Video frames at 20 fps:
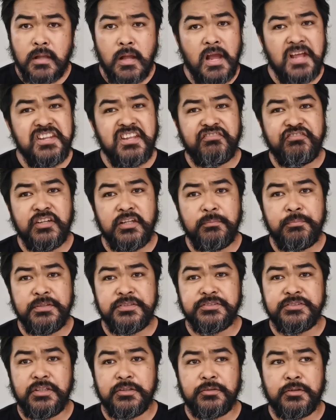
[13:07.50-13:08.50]
In the
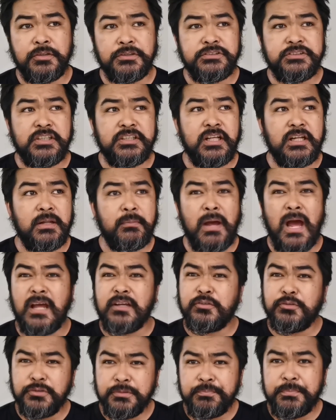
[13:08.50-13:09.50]
Philippines, they're called Finalabao. I
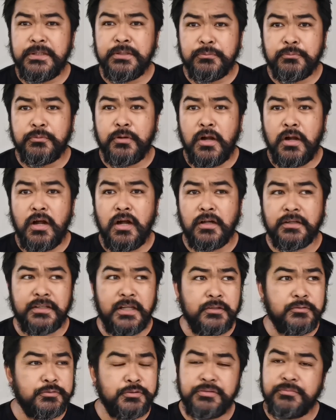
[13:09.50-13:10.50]
could be wrong.
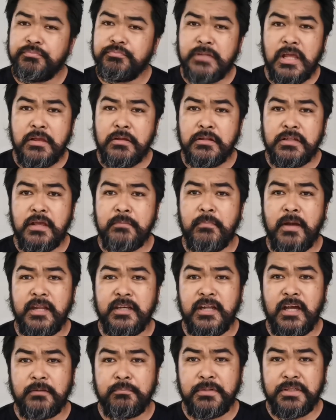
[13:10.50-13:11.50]
They might
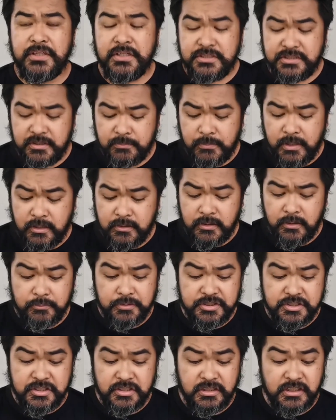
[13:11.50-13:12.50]
not be the Chebay rawit
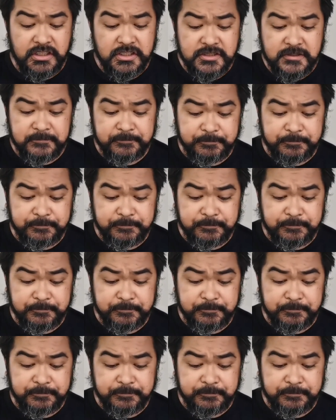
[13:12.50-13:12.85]
chilies.